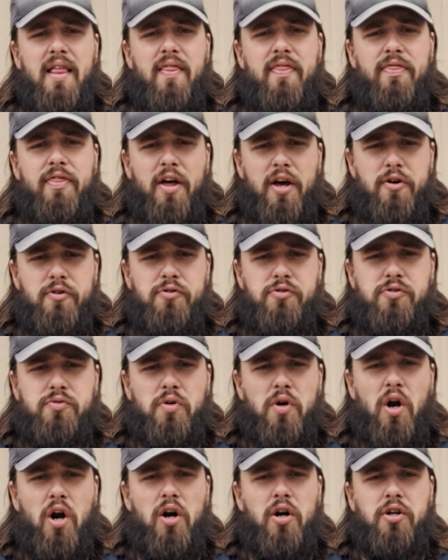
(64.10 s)
Those
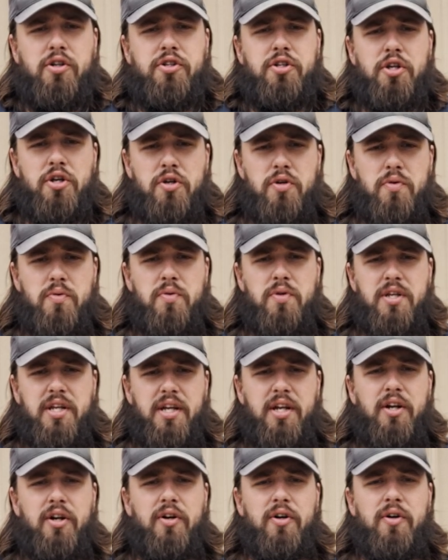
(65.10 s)
are
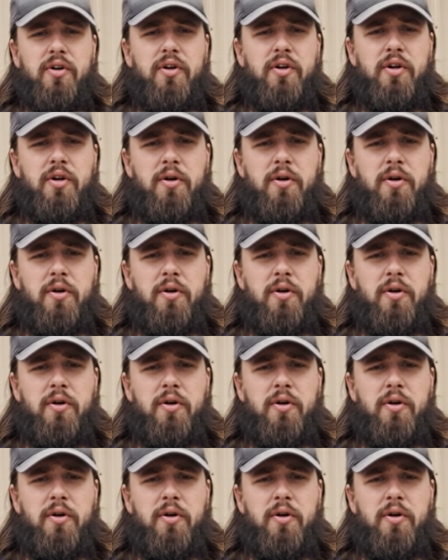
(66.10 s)
2-year